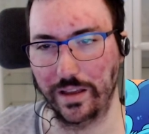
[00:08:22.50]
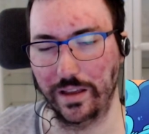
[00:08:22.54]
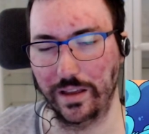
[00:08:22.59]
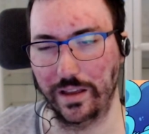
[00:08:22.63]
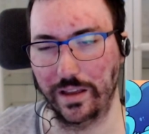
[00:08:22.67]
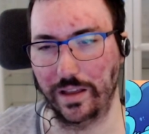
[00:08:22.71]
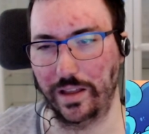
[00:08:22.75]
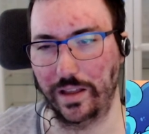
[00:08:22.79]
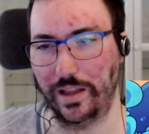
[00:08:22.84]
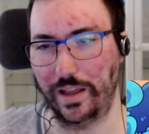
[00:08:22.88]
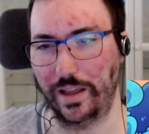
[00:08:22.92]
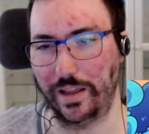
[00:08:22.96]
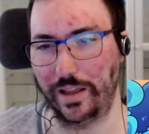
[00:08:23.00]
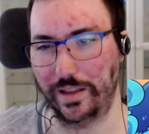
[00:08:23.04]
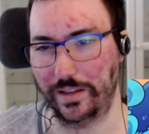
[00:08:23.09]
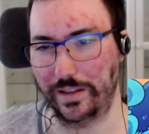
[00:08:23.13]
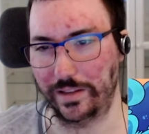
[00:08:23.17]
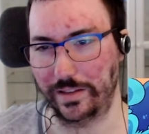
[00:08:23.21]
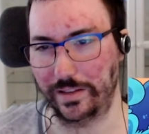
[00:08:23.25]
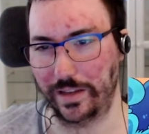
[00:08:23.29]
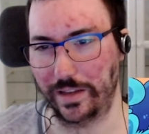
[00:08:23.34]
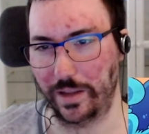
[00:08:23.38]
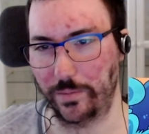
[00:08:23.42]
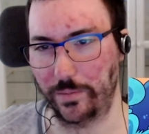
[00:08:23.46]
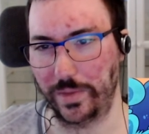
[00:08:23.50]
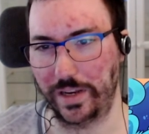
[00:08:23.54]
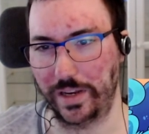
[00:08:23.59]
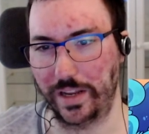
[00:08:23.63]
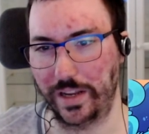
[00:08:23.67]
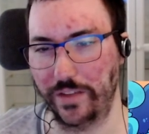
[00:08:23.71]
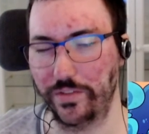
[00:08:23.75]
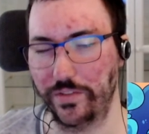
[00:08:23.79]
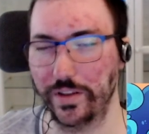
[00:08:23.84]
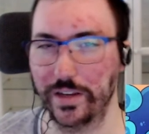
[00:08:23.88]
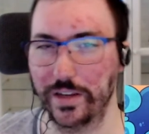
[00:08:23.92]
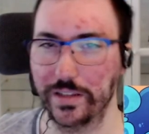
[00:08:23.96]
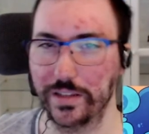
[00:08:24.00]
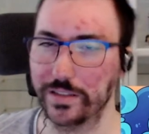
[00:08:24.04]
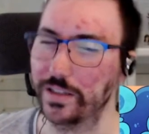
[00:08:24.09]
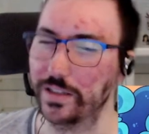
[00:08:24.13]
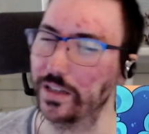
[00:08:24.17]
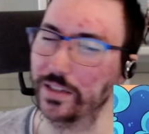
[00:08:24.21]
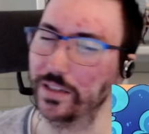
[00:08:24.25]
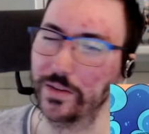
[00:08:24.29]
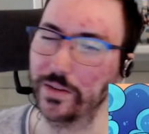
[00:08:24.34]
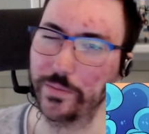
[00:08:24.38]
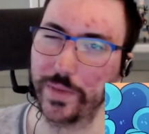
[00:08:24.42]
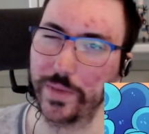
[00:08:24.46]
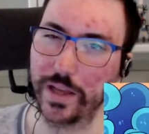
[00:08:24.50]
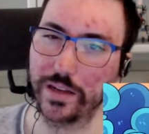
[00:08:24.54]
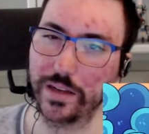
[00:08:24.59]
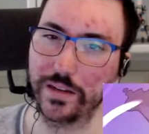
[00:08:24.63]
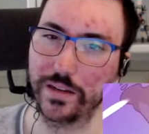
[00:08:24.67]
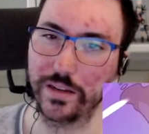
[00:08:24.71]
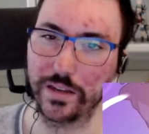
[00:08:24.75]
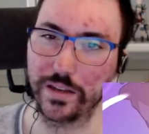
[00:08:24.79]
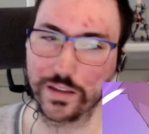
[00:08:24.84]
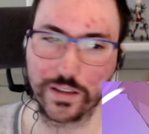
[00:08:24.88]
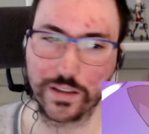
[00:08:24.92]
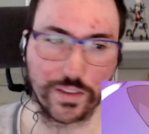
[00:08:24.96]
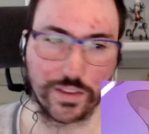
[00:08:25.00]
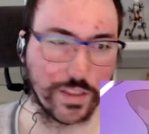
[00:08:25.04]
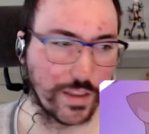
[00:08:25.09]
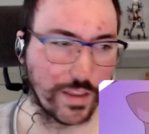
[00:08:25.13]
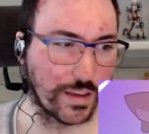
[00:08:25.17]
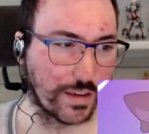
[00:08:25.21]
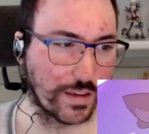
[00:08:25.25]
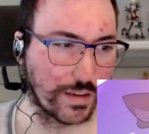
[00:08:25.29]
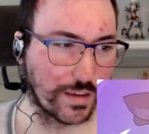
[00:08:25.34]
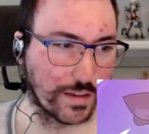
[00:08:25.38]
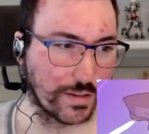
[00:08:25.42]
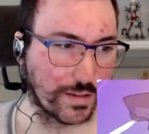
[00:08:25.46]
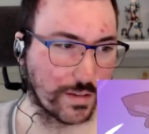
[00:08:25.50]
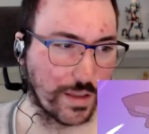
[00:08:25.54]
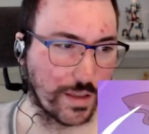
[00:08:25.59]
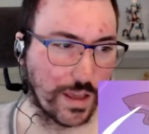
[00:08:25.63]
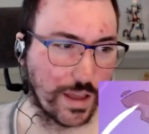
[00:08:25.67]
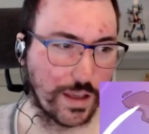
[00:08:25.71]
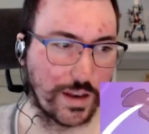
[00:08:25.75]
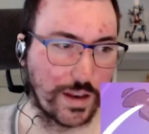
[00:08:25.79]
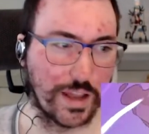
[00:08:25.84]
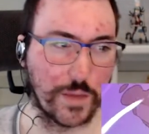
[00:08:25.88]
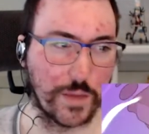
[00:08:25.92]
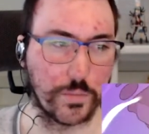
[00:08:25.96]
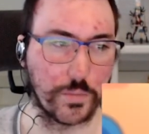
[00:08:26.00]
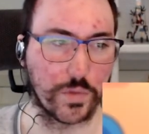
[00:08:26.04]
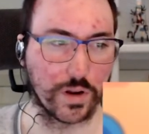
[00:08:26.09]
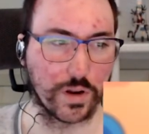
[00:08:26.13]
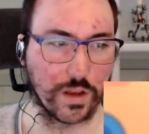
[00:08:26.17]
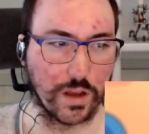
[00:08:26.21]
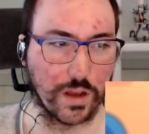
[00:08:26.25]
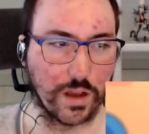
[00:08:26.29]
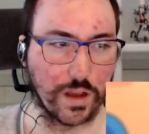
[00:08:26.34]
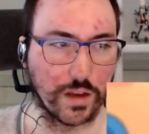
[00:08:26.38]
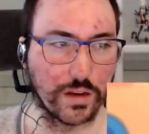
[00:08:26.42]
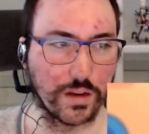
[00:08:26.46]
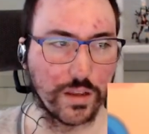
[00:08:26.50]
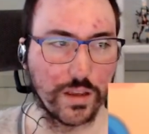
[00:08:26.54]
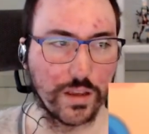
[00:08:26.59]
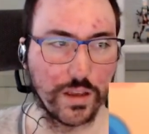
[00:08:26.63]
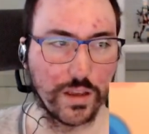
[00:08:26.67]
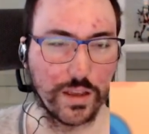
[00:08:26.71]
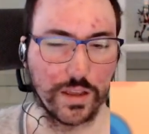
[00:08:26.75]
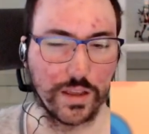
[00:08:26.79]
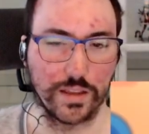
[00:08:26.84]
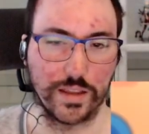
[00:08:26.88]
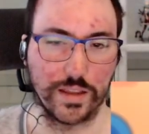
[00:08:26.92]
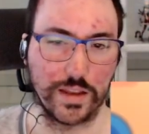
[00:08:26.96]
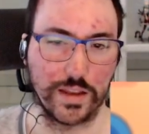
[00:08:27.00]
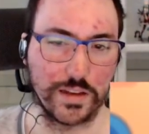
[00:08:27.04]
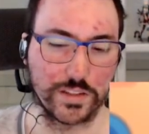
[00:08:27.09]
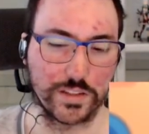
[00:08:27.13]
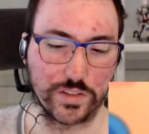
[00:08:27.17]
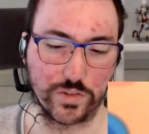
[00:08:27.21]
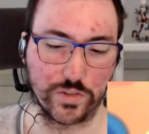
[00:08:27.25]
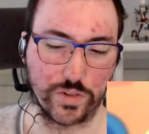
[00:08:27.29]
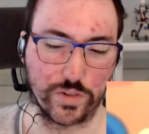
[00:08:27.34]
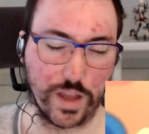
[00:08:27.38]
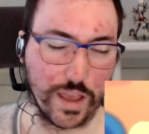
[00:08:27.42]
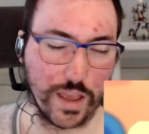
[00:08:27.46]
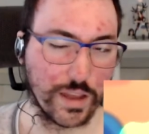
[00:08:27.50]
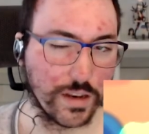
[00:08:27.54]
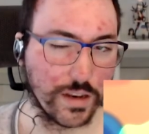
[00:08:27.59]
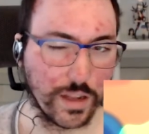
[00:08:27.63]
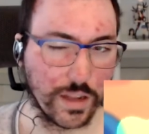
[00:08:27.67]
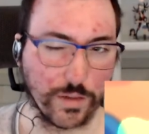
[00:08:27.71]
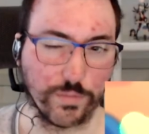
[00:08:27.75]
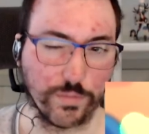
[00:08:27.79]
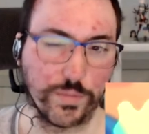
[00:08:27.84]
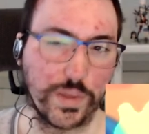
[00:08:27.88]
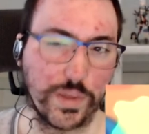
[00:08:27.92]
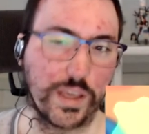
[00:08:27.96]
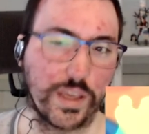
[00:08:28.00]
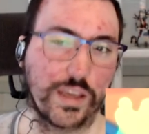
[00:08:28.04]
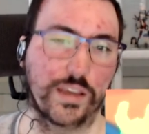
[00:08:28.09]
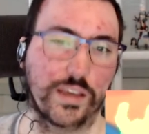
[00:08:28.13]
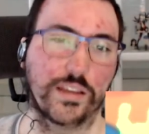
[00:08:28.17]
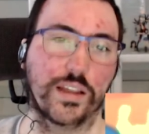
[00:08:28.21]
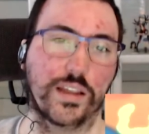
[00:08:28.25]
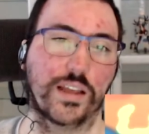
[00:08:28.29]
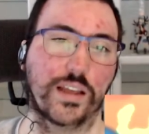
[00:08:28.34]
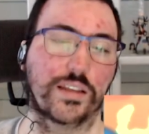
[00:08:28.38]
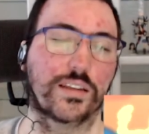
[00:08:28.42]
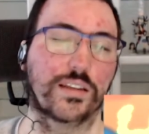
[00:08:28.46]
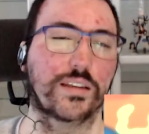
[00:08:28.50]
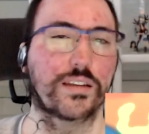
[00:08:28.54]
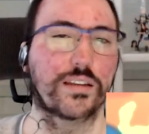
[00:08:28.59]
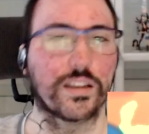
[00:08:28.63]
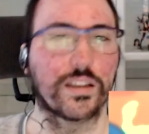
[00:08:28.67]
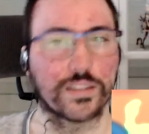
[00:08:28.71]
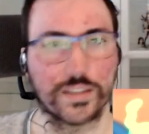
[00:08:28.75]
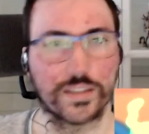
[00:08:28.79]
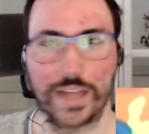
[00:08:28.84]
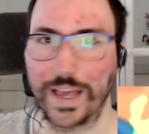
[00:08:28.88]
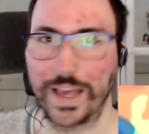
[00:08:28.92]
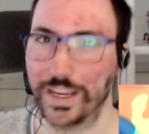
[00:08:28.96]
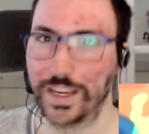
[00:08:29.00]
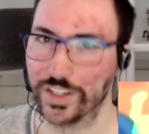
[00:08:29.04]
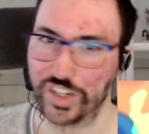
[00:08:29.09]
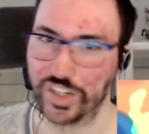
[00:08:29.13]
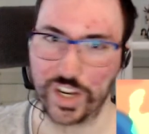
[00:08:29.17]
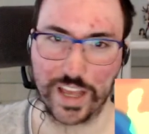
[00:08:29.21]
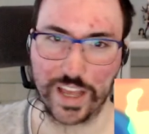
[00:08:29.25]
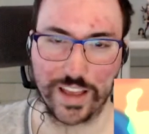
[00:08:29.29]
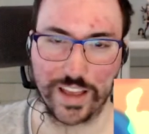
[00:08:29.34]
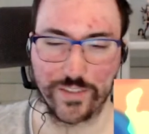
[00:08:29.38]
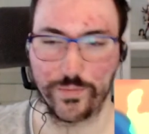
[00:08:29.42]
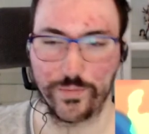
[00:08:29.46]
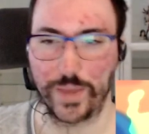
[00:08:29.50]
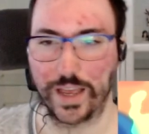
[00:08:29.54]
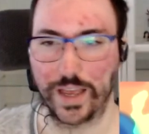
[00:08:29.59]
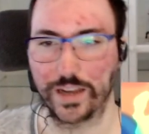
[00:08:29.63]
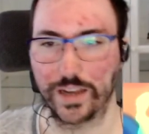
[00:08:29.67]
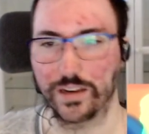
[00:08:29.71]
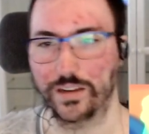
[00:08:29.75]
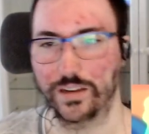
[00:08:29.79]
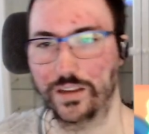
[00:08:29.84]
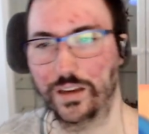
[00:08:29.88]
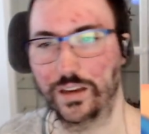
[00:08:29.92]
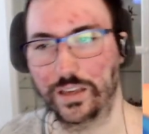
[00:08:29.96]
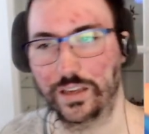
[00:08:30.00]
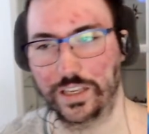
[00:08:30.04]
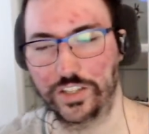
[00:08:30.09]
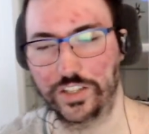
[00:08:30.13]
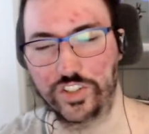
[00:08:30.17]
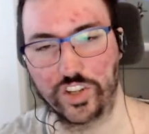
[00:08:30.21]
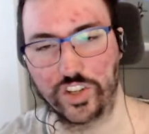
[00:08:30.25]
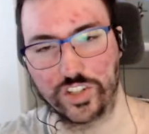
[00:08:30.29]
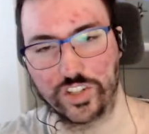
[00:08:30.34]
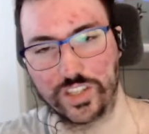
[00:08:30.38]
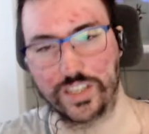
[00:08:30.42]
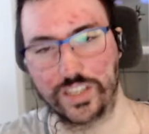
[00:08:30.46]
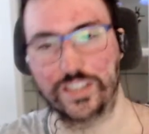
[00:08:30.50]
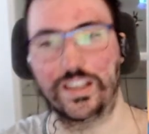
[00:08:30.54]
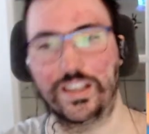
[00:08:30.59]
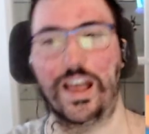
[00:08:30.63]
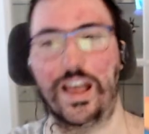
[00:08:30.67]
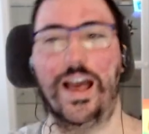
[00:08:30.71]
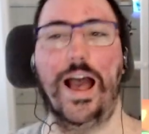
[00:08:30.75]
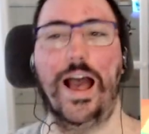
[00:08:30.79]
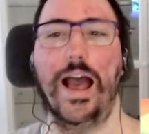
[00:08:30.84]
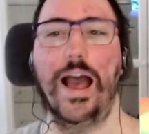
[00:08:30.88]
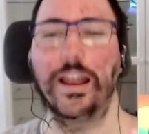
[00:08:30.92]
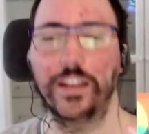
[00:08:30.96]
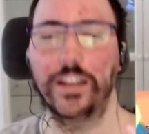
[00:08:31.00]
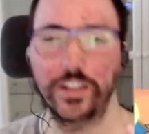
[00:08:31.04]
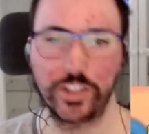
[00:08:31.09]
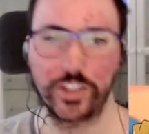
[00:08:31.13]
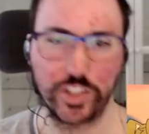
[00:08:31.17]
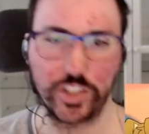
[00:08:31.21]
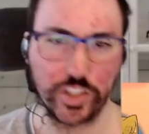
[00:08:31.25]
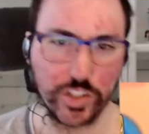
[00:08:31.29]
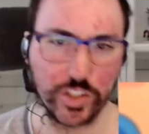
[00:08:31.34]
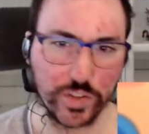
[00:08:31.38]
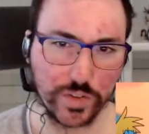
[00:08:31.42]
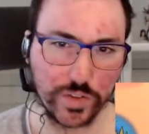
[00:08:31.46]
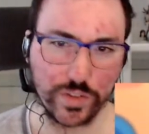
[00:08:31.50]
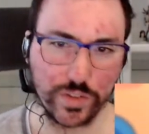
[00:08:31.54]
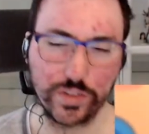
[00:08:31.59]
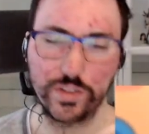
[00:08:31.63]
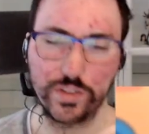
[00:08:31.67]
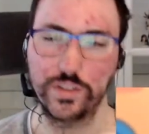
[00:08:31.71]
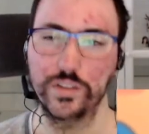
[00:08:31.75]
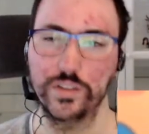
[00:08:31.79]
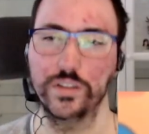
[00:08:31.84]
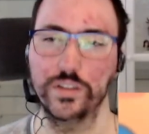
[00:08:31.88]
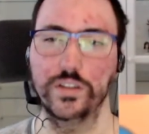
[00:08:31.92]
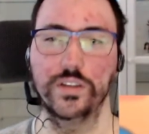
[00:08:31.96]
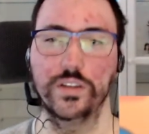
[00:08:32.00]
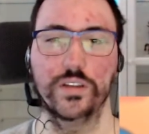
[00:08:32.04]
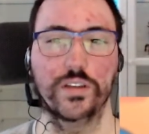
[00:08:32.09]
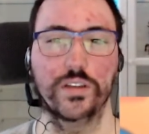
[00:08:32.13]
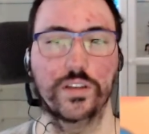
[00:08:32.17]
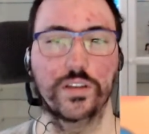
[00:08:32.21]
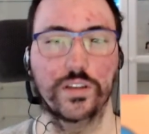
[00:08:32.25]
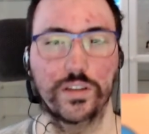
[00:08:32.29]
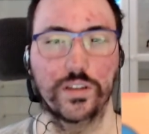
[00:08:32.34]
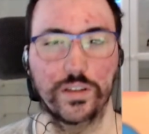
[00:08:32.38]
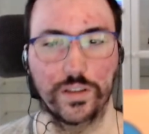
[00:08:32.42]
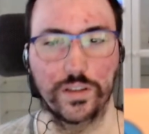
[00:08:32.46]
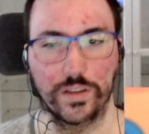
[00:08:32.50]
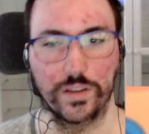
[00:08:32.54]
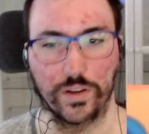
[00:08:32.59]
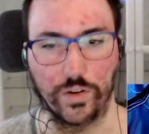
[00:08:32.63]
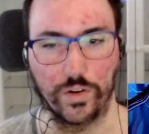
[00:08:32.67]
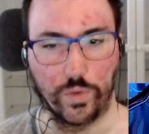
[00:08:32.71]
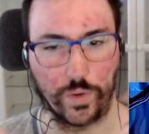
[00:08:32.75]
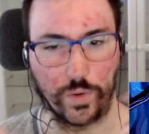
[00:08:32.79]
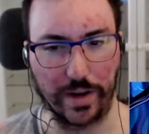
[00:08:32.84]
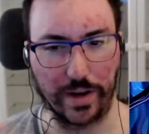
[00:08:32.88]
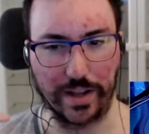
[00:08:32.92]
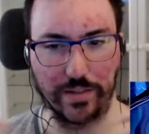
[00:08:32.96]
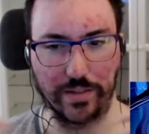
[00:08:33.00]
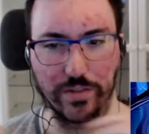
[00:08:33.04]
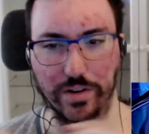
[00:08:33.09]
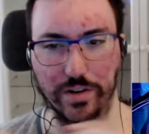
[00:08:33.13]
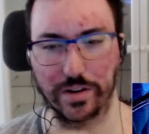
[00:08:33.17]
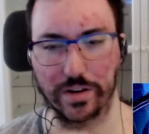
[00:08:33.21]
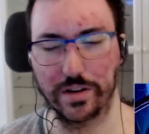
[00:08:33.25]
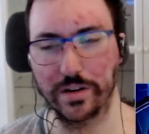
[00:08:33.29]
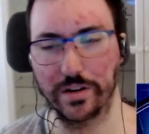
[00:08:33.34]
Uh, I mean, if it is like the bad luck thing, uh, Leprechaun, then it's going to end up being that. He doesn't actually have bad luck, it's just his attitude or whatever